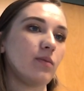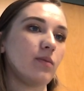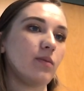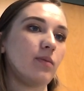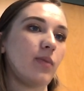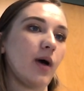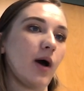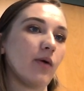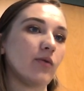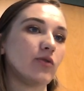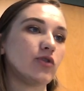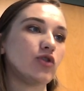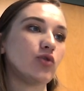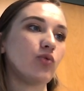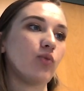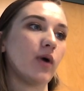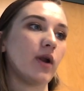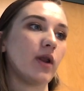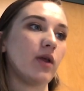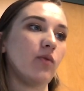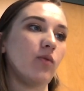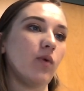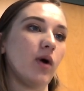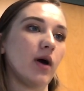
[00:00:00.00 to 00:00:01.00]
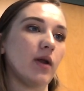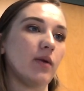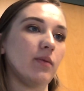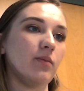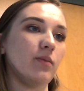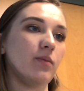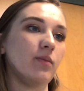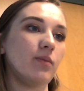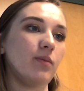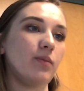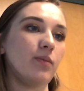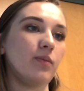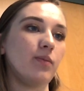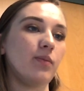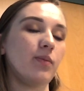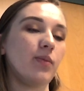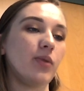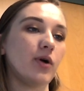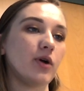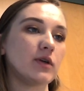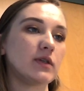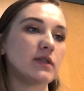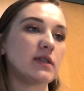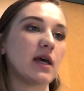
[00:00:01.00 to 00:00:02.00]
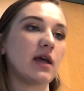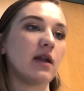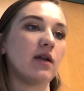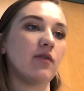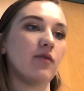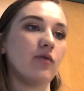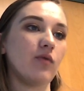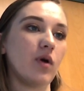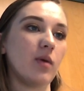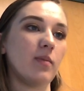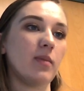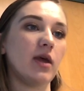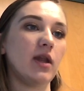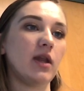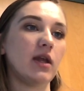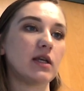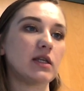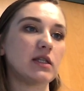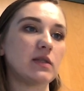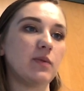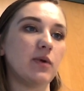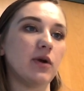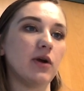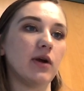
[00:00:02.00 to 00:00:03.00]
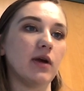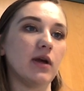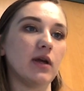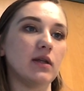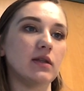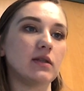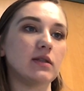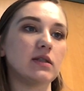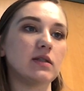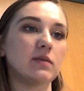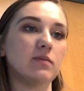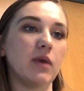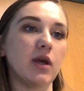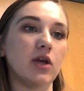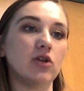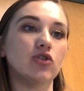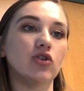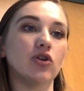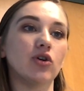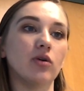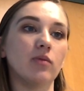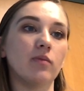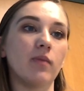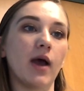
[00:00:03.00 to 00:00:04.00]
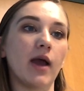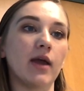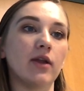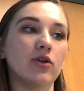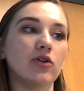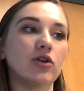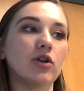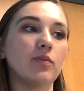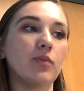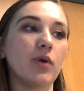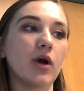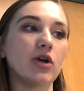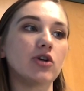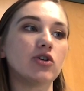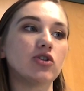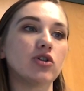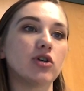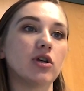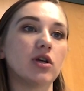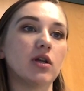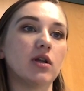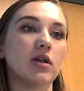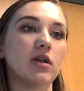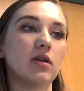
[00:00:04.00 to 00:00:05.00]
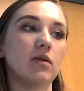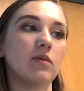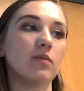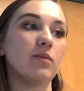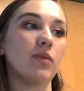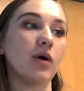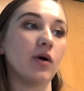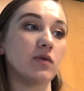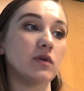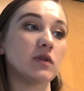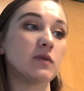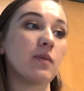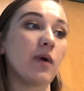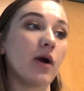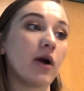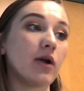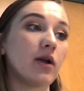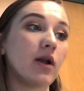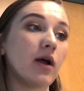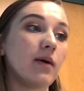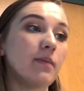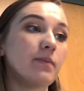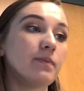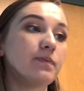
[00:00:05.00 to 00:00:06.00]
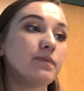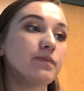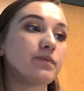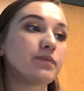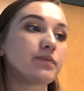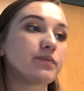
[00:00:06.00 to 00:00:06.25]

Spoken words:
About 21% of women experience major or minor depression postpartum.